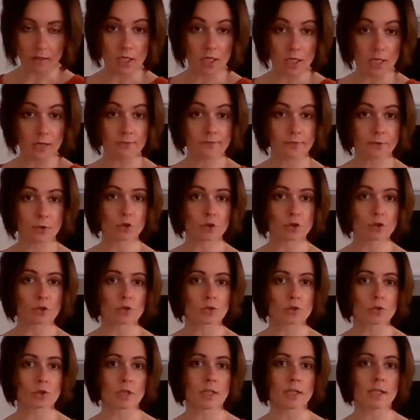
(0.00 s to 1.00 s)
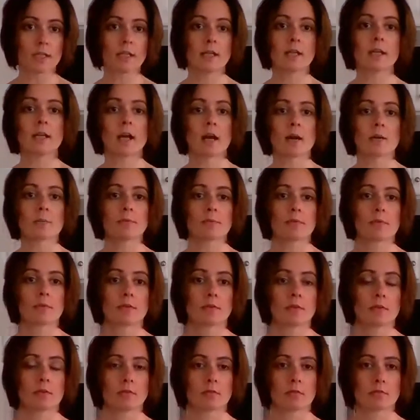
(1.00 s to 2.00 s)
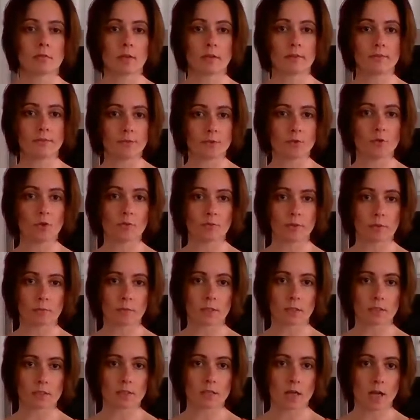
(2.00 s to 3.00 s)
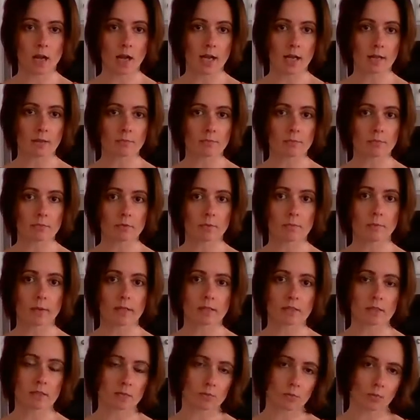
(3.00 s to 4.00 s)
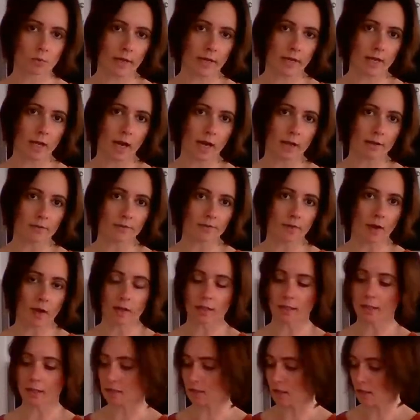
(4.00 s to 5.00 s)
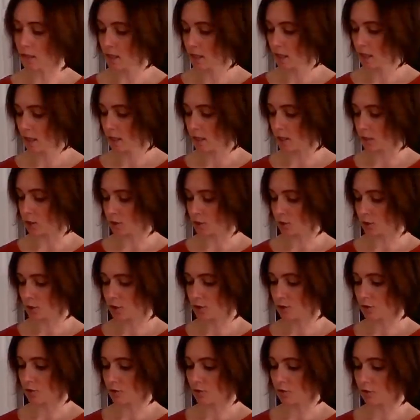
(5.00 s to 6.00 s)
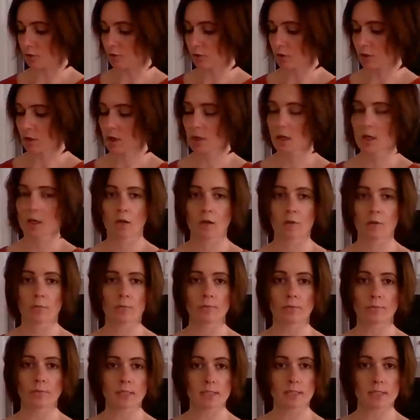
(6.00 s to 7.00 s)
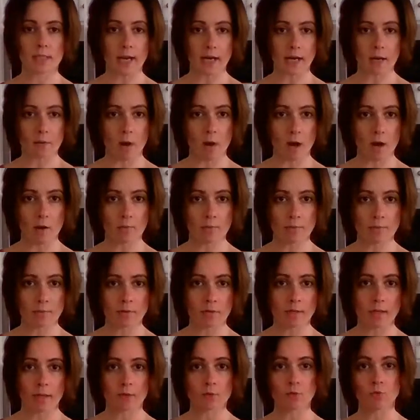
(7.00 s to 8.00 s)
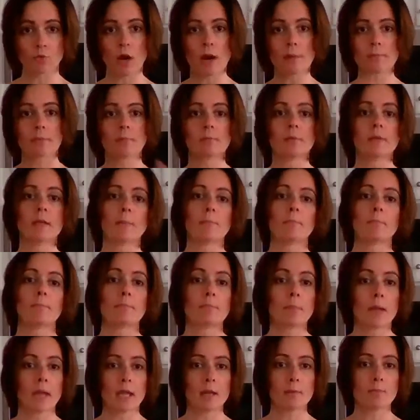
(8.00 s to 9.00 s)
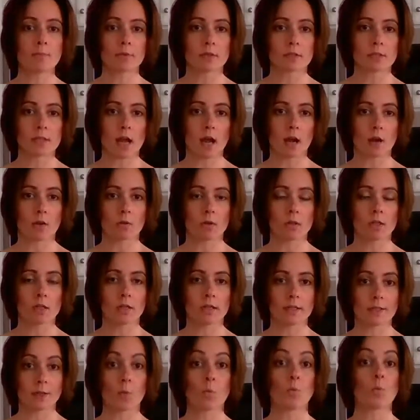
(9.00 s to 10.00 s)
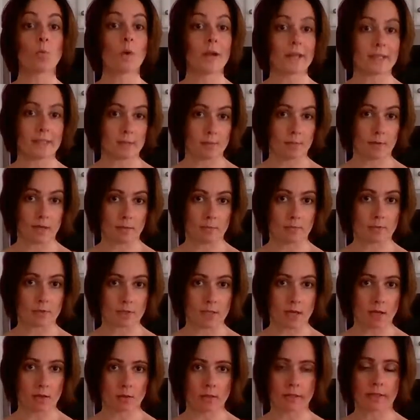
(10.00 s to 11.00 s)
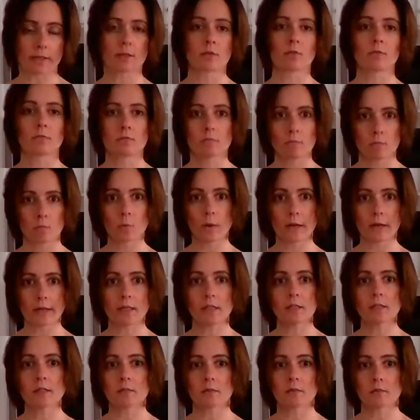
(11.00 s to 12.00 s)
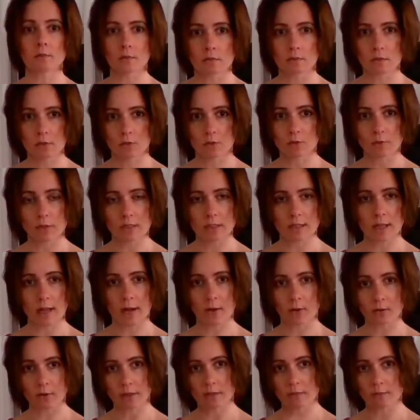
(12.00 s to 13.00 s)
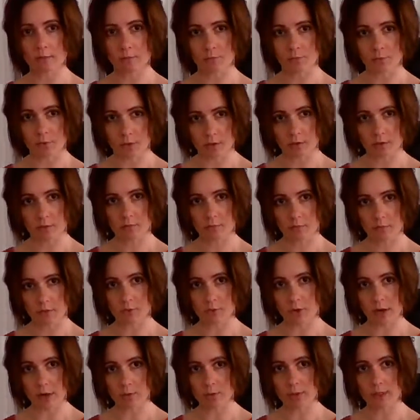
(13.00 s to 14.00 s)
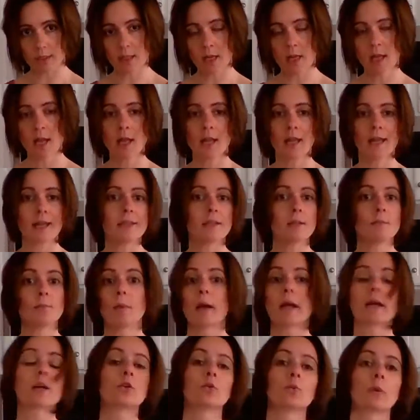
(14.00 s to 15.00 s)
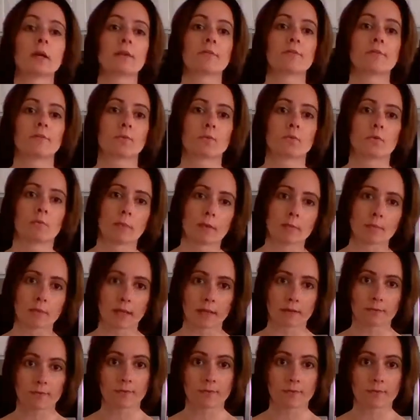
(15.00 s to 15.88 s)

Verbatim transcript: if you're heating up a few of them at a time, the best way I find is to stack them up and wrap them in a paper towel, in a wet paper towel, like wet it and squeeze it out and put it around it, and then microwave for maybe like